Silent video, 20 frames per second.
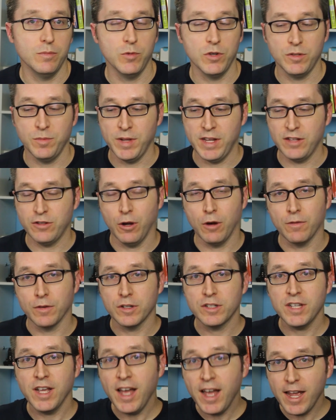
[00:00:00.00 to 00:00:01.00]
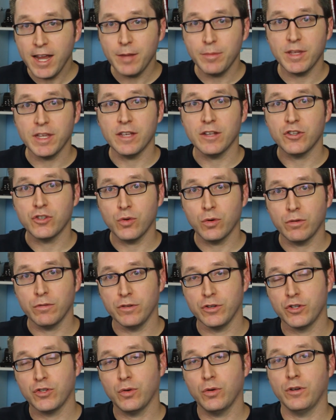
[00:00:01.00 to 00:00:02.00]
which means over time they get shorter
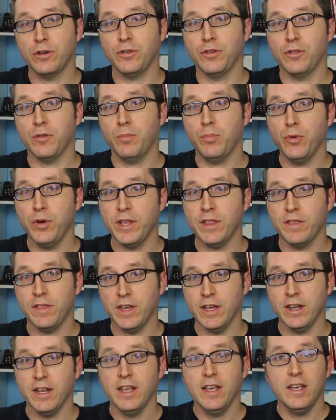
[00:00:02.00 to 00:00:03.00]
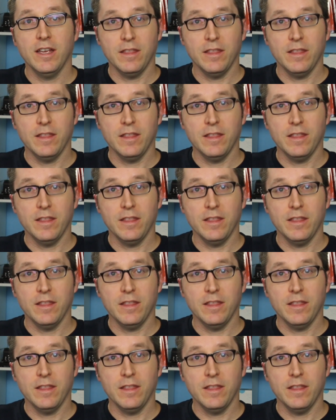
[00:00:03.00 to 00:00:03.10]
and shorter to the point that